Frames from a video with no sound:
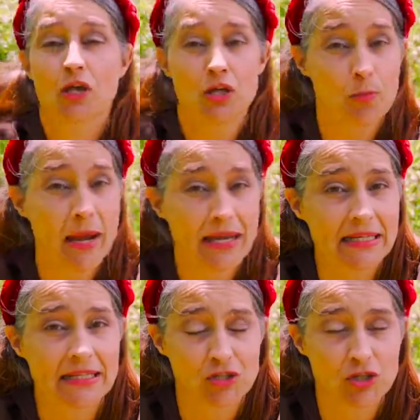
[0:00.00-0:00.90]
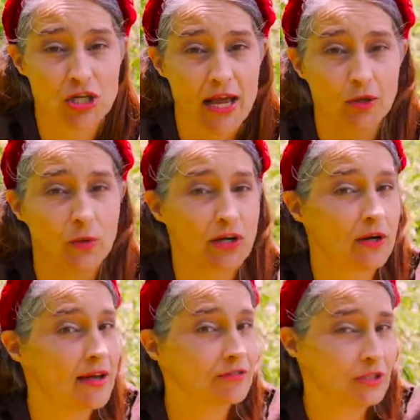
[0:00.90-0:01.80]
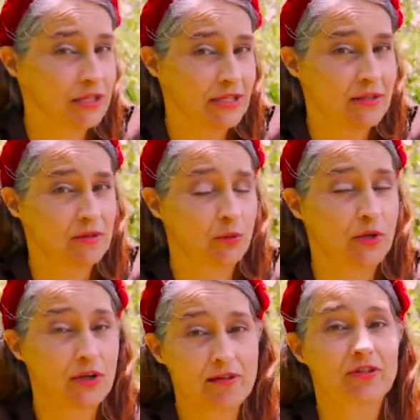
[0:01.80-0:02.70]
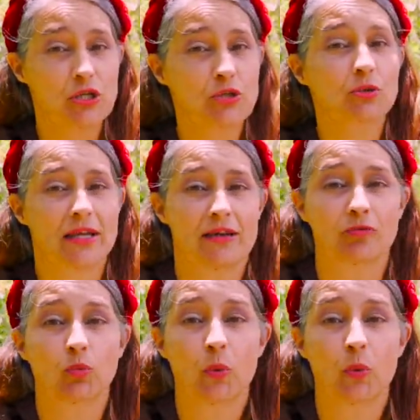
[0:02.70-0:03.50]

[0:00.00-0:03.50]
You might need to check wherever you live